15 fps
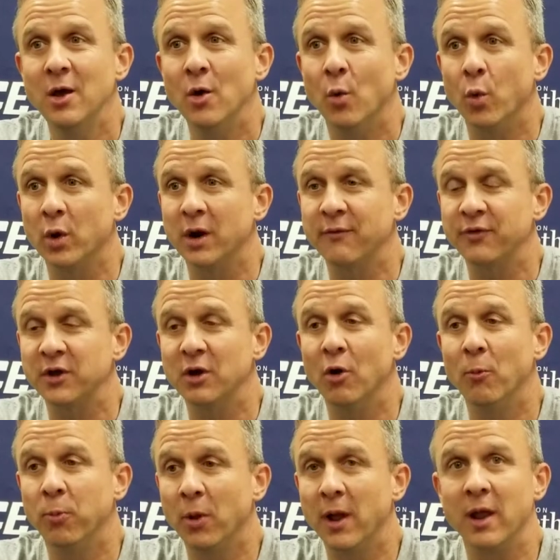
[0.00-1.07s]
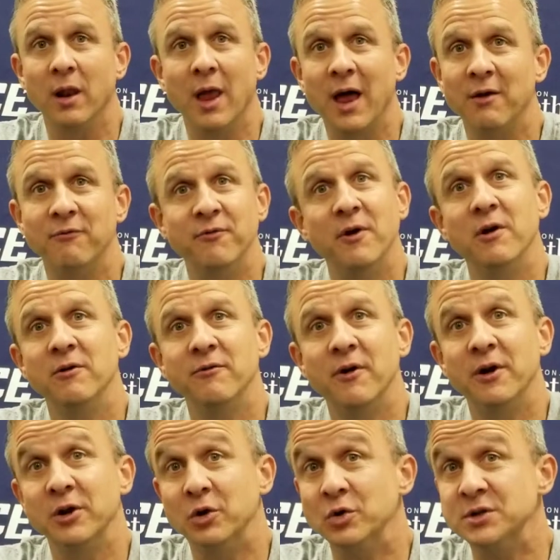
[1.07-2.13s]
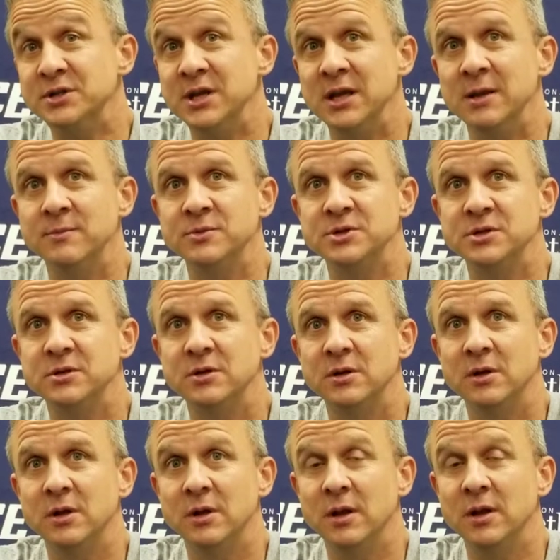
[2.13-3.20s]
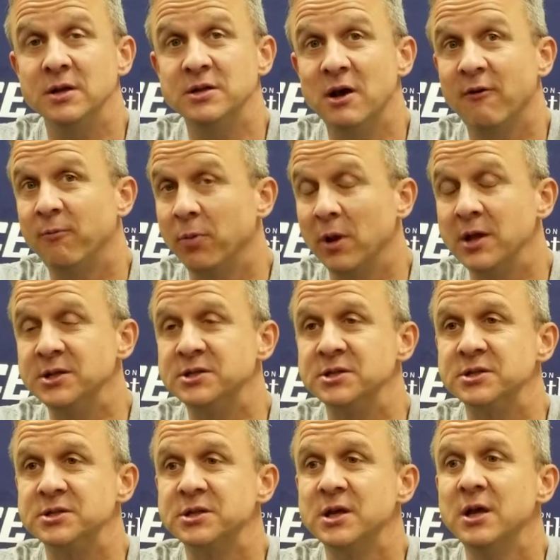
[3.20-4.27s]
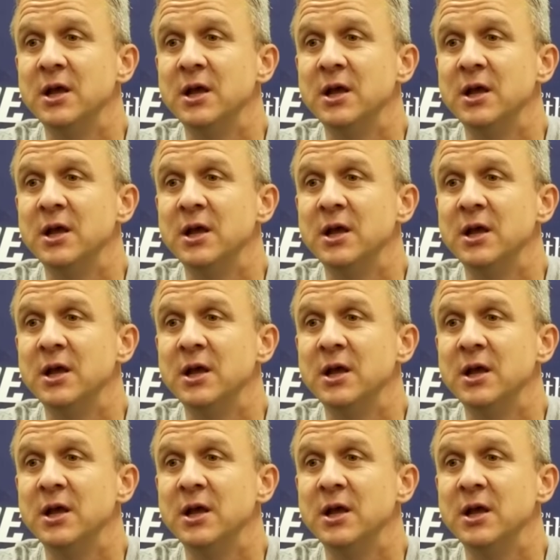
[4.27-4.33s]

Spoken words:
we're going to have to go play a lot of very, very good teams in tough places.